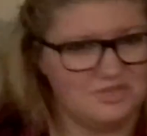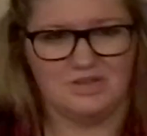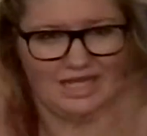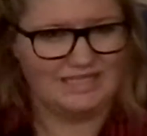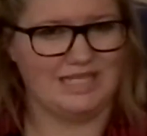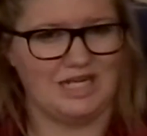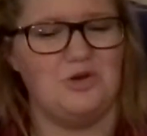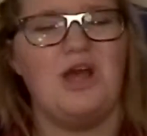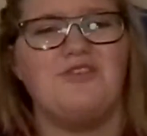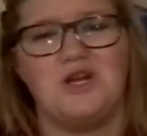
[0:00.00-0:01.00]
Like I said, I know
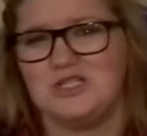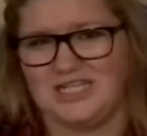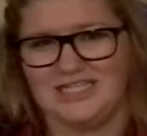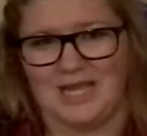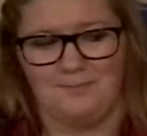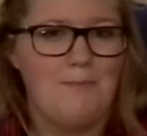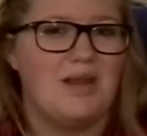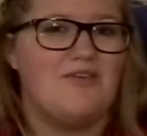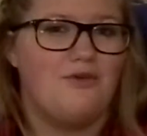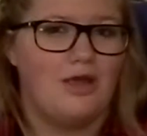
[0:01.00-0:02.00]
I have a large keychain, but
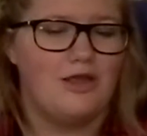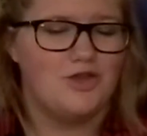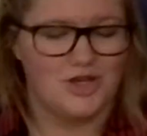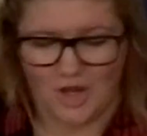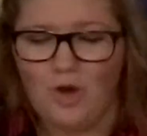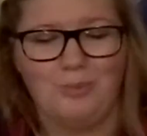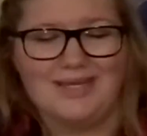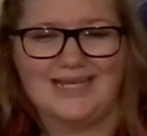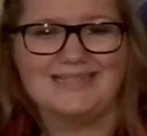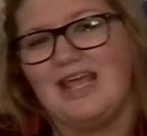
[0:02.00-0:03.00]
if you know
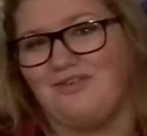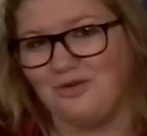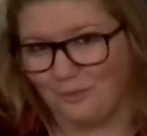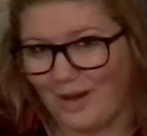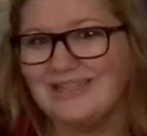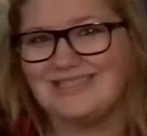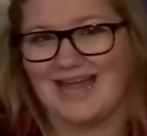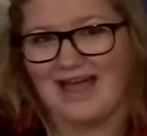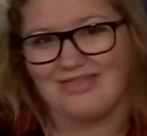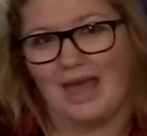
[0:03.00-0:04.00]
me, if it was
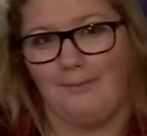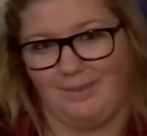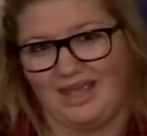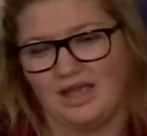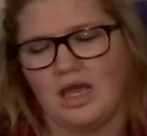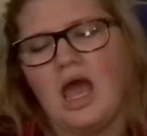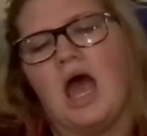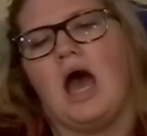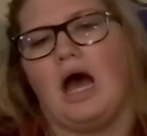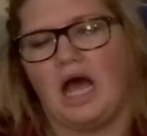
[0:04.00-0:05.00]
not that big,
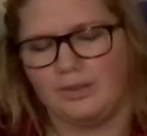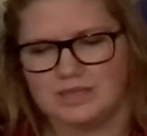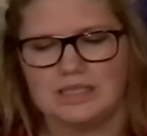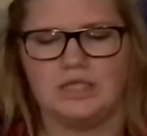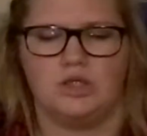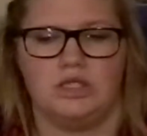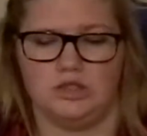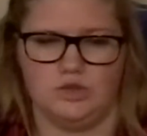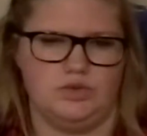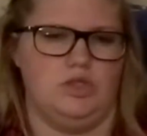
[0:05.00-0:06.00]
I would literally
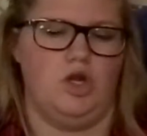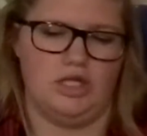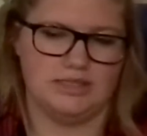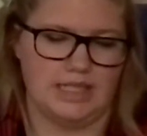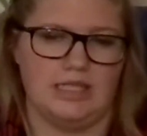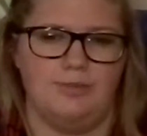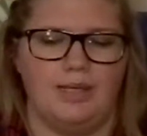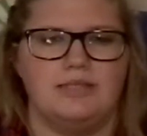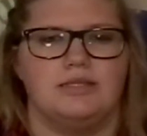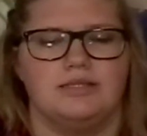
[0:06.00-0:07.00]
lose it on a daily
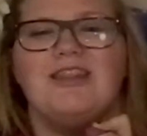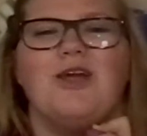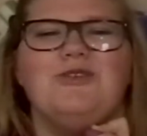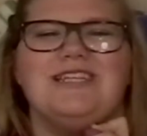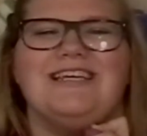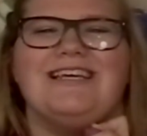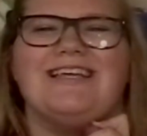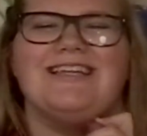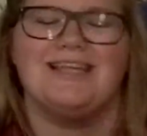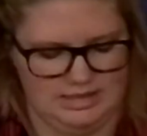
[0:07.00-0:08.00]
basis.
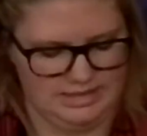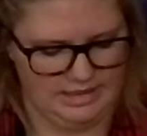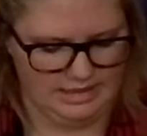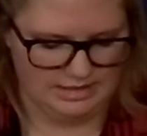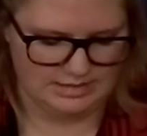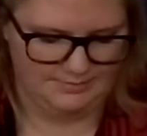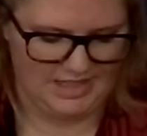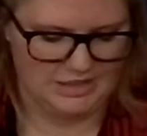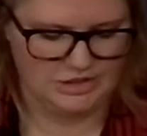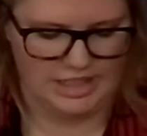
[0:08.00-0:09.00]
Lotion. This is
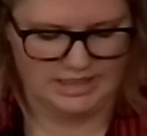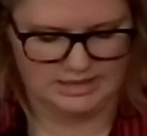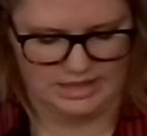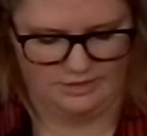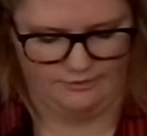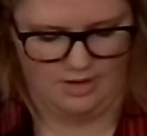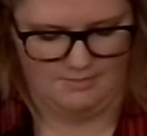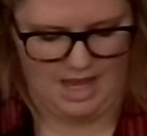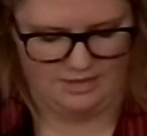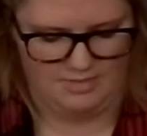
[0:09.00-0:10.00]
Be Enchanted from
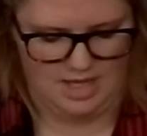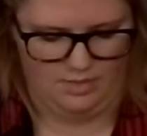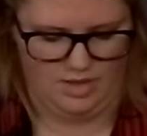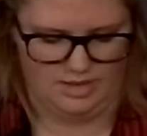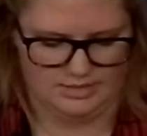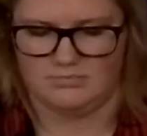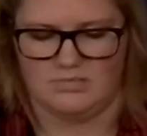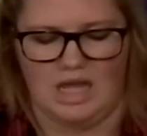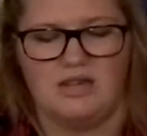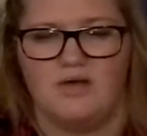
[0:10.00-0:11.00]
Bath & Body Works.
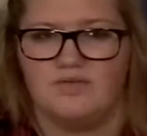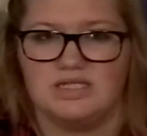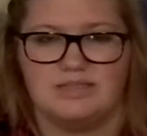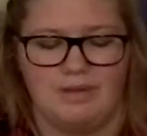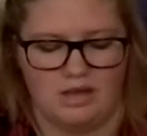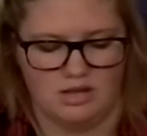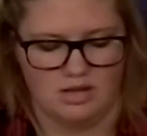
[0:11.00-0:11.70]
I love this smell.